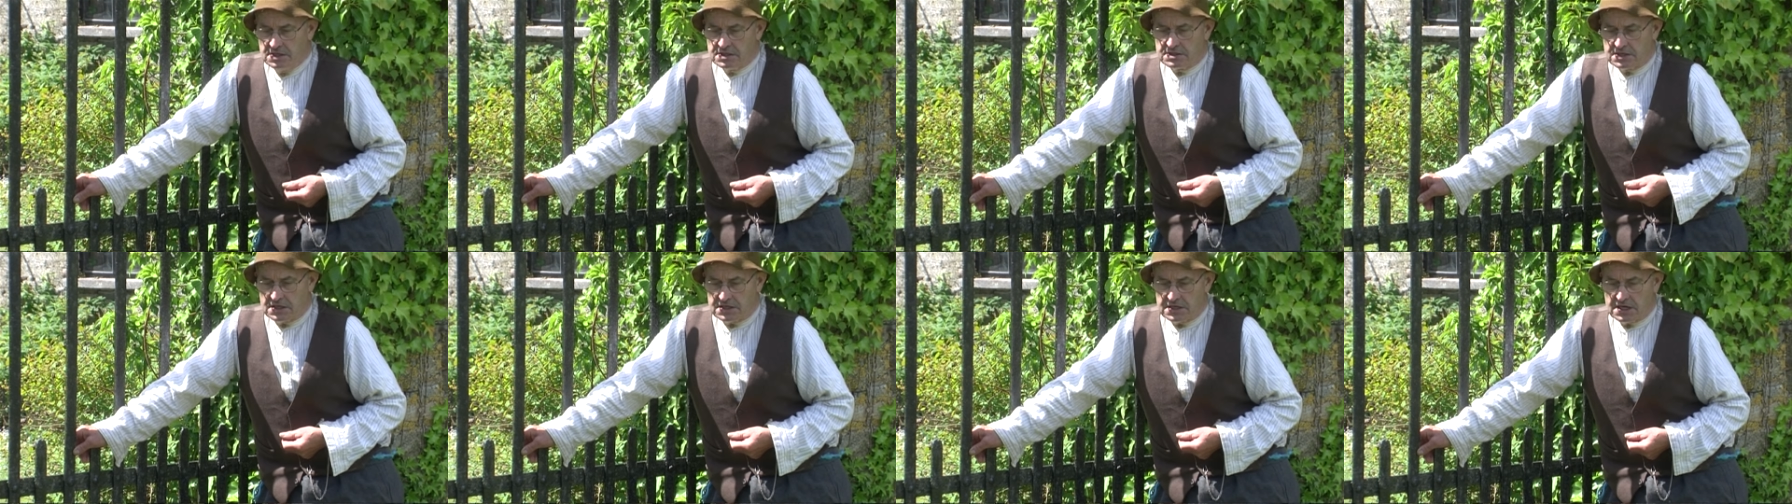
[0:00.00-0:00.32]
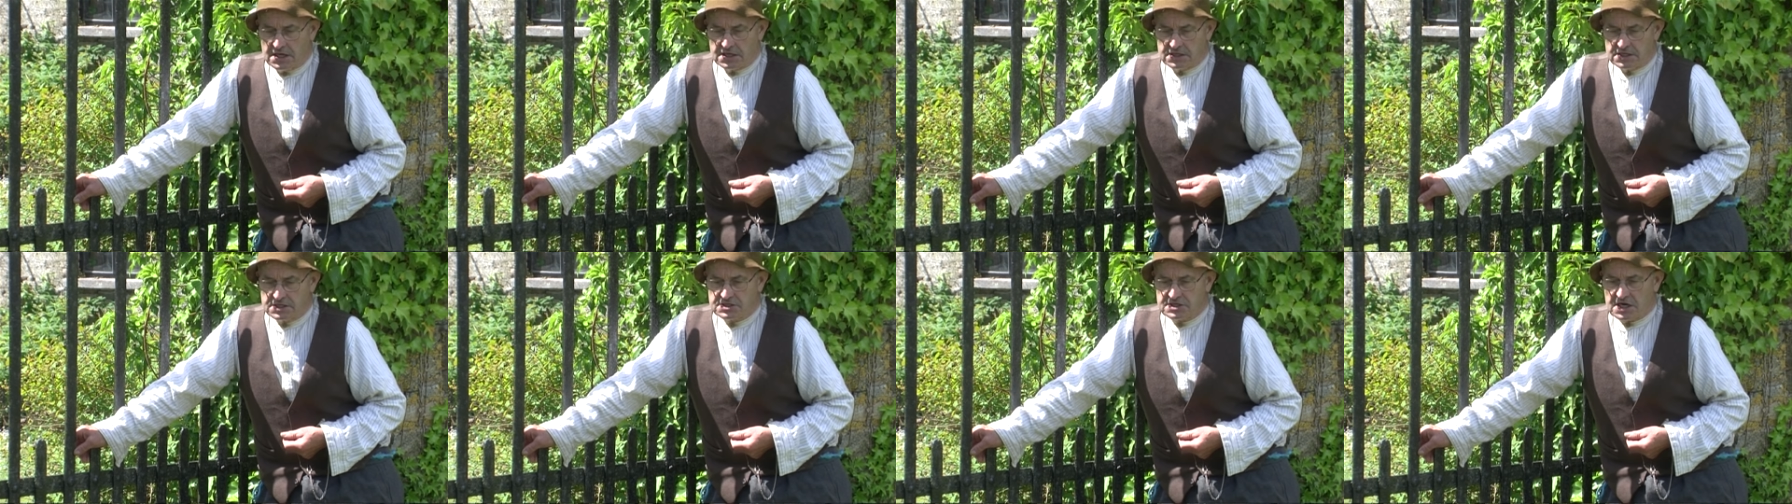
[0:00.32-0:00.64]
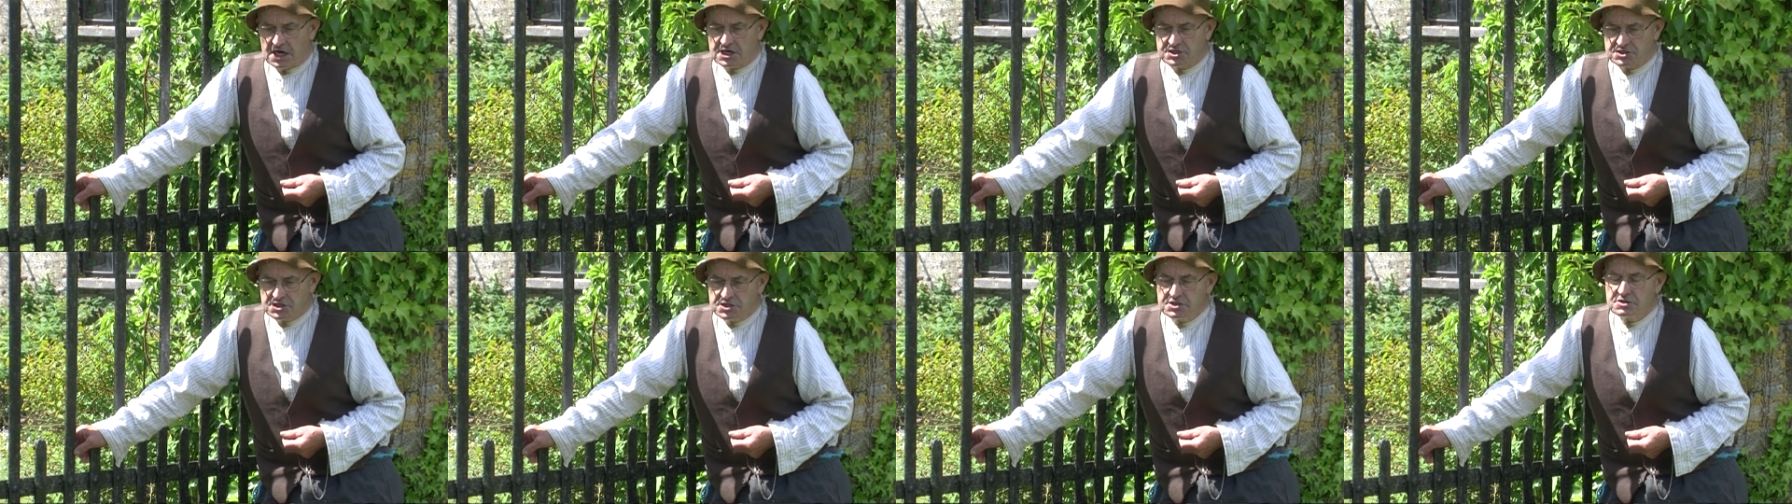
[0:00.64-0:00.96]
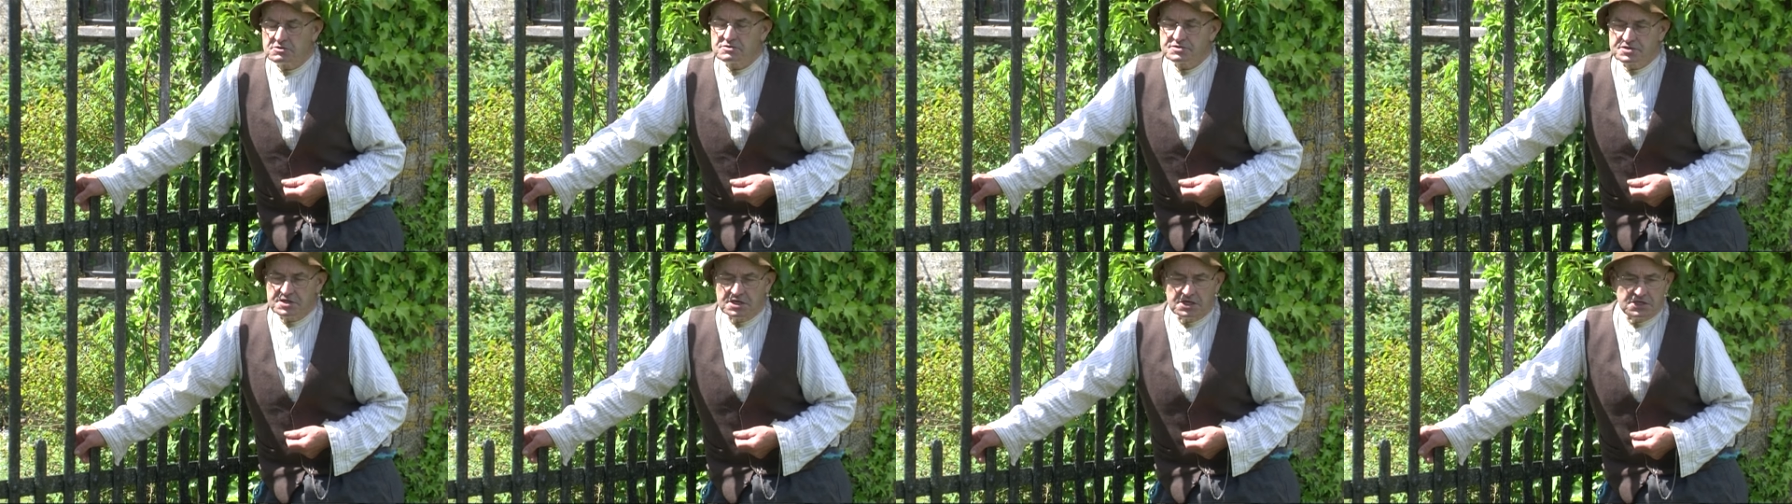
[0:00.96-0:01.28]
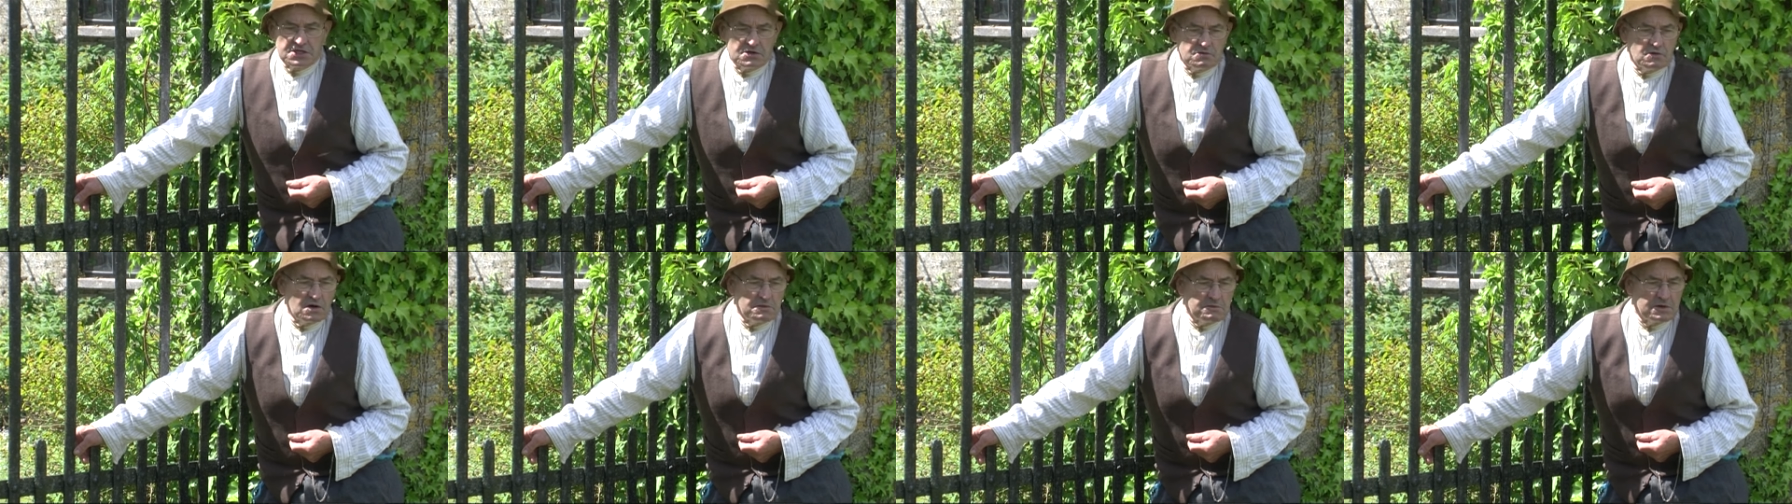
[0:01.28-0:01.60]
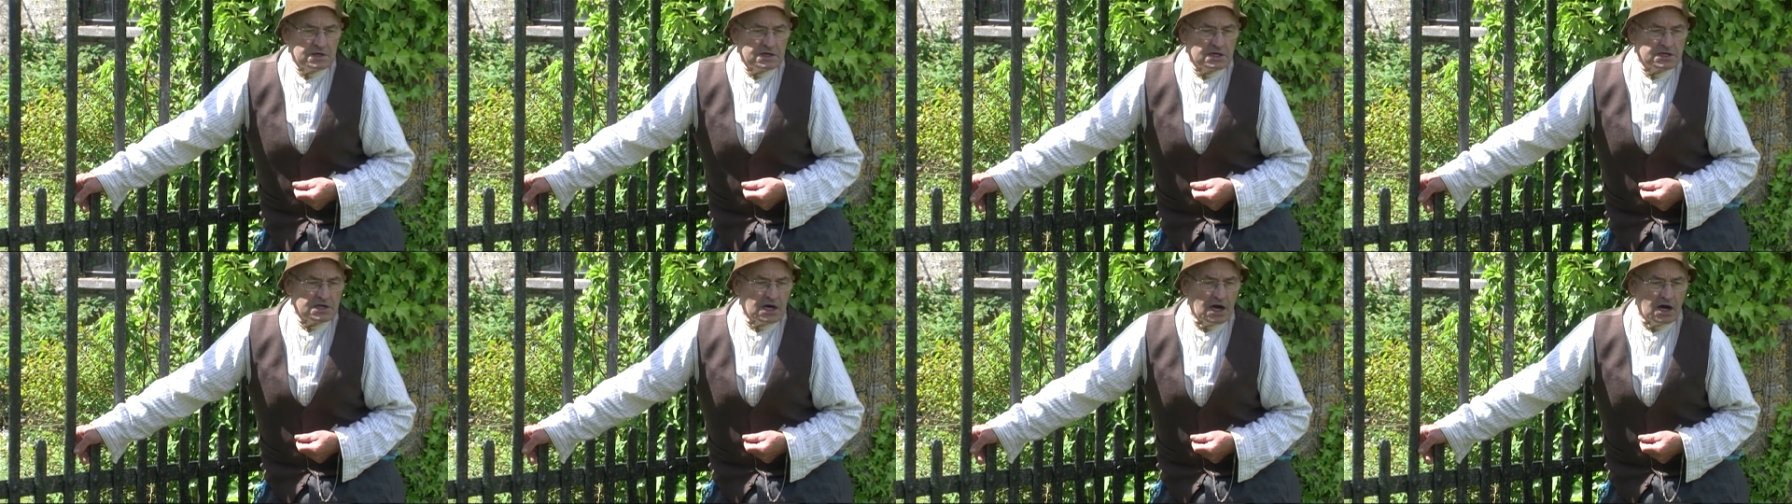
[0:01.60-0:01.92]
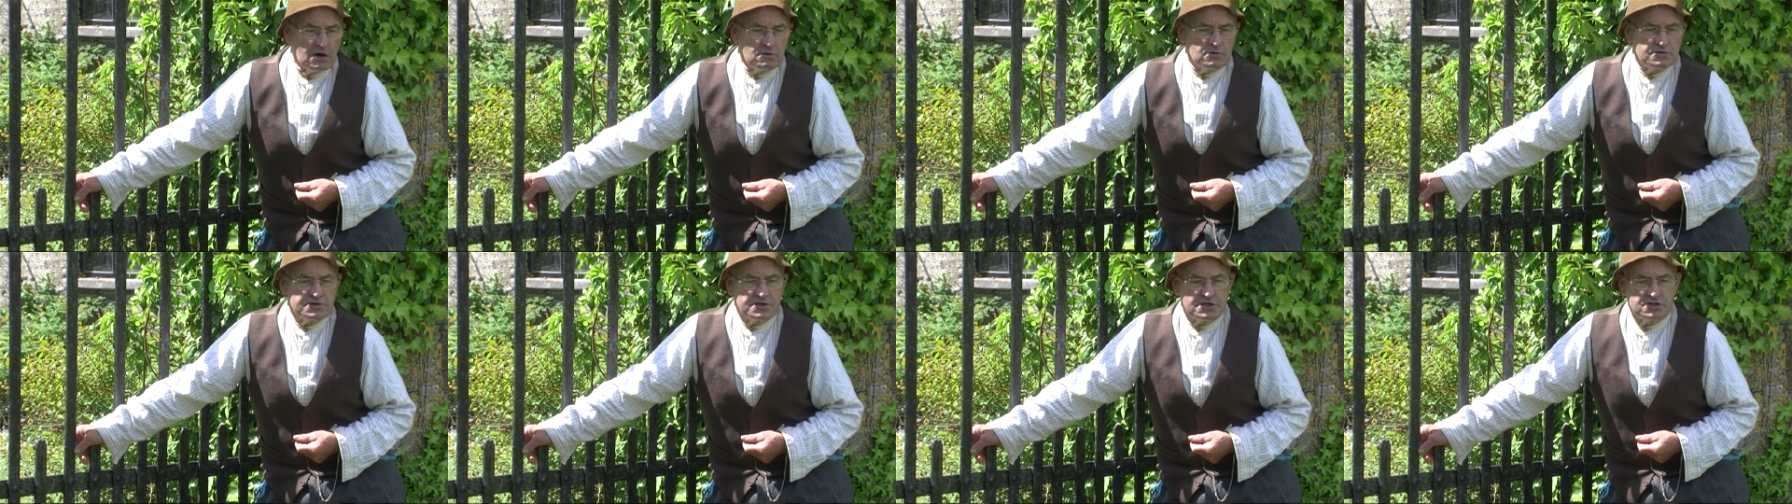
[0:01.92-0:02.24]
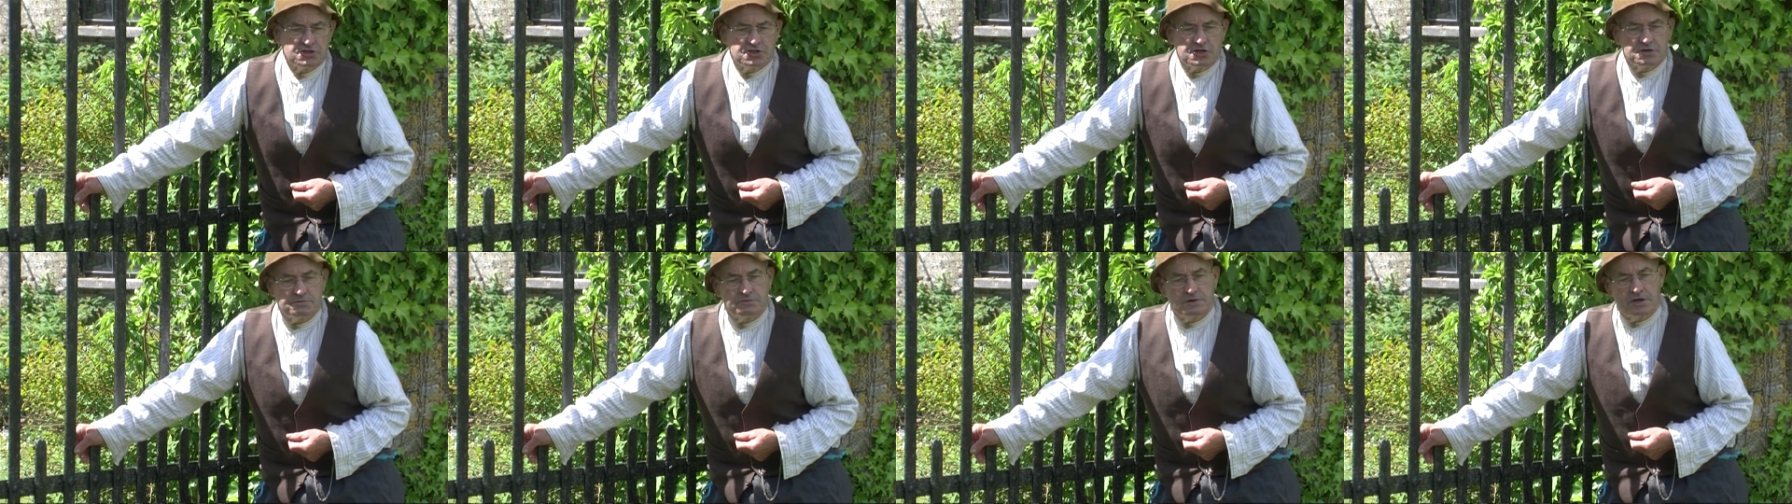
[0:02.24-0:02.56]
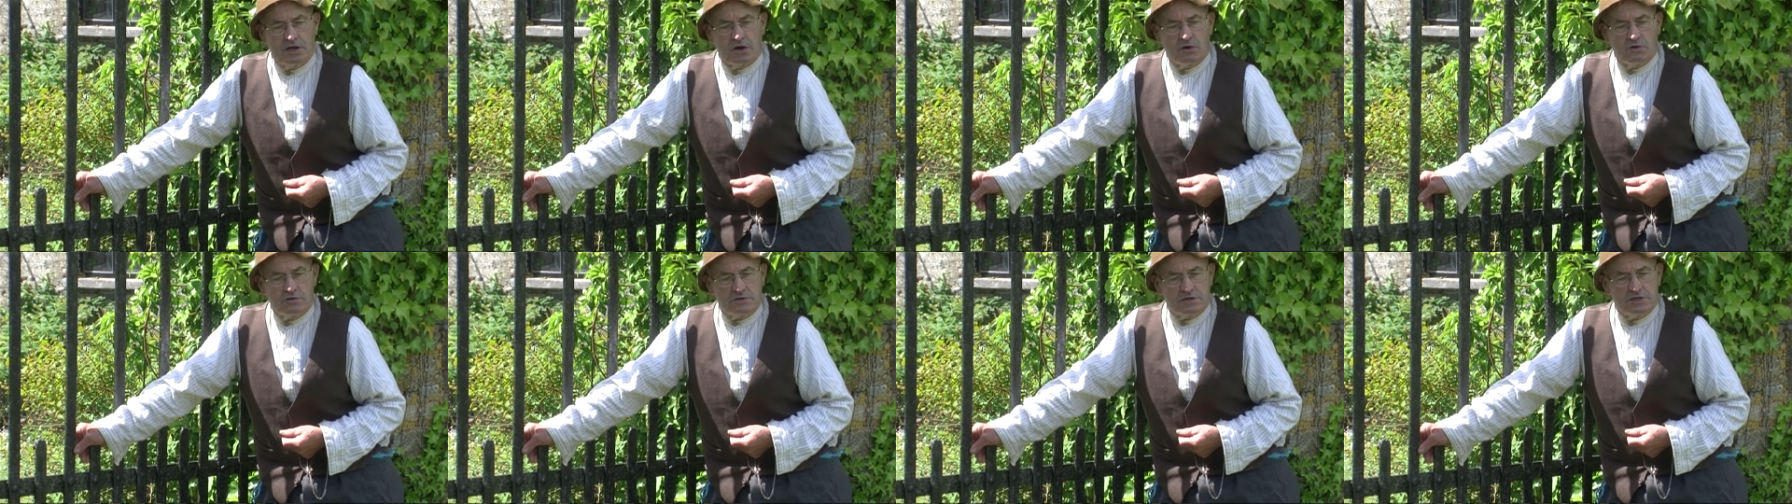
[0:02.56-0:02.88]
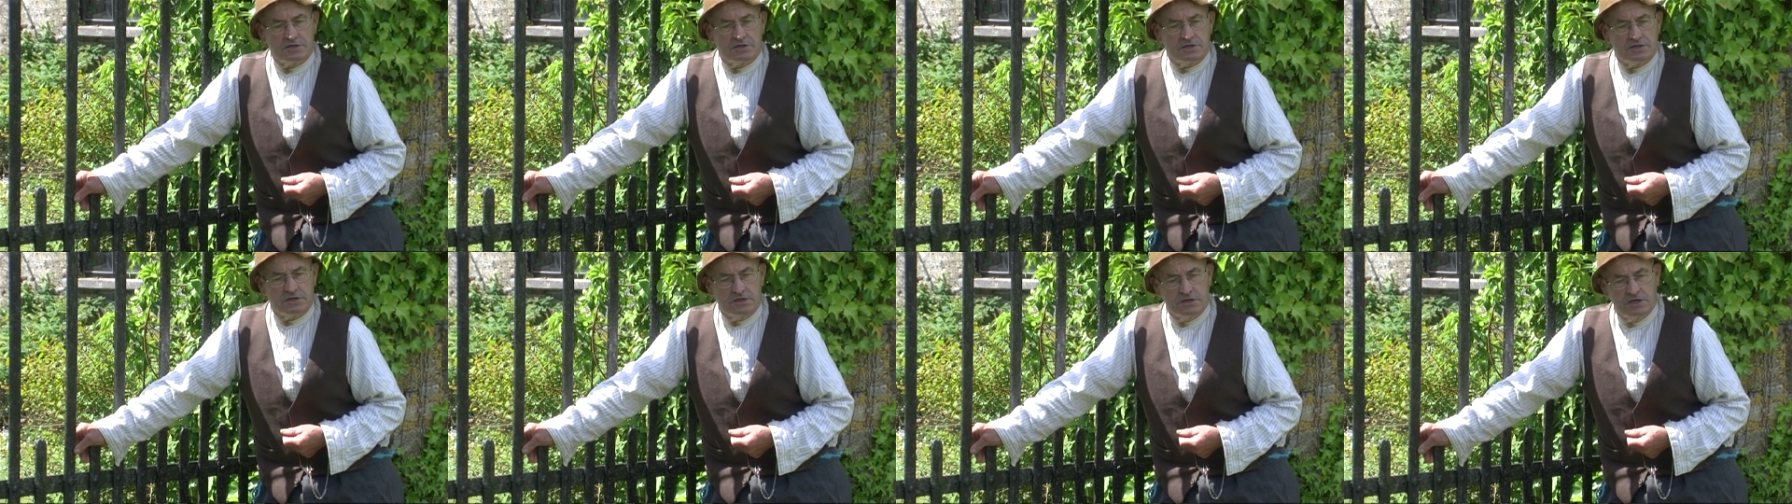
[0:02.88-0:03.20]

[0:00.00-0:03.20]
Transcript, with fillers: The day of the thrashing you'd see the woman of the house and she'd be out and